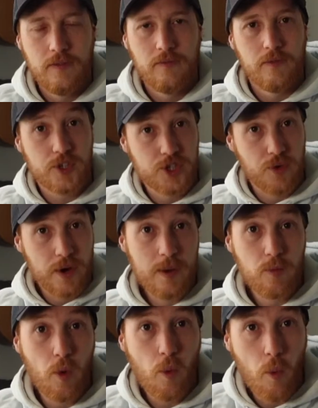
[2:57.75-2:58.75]
The screen
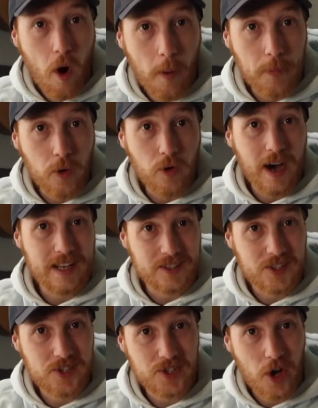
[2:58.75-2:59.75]
will wobble and
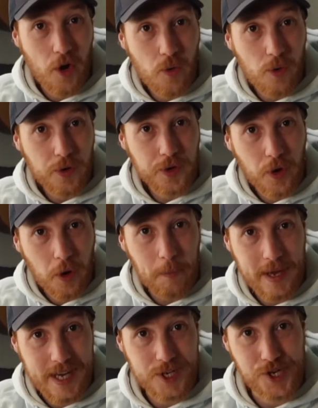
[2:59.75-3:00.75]
so will your
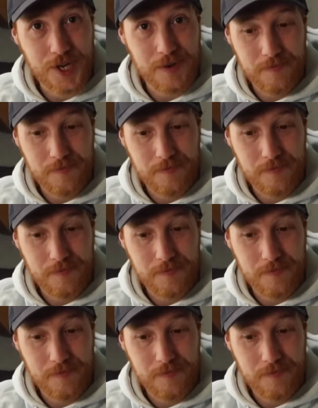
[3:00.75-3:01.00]
picture.